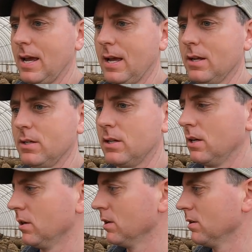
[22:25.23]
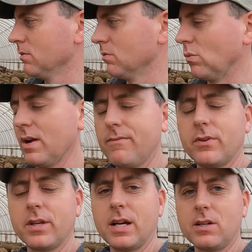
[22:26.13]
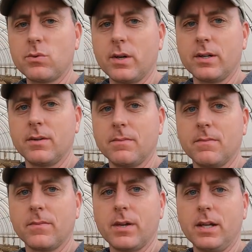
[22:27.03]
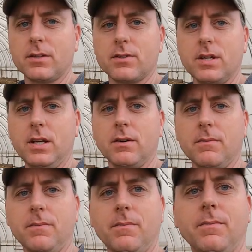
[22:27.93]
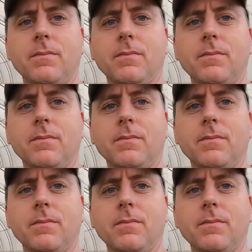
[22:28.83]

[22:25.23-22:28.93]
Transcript: and wait for the next one. Thanks, see ya.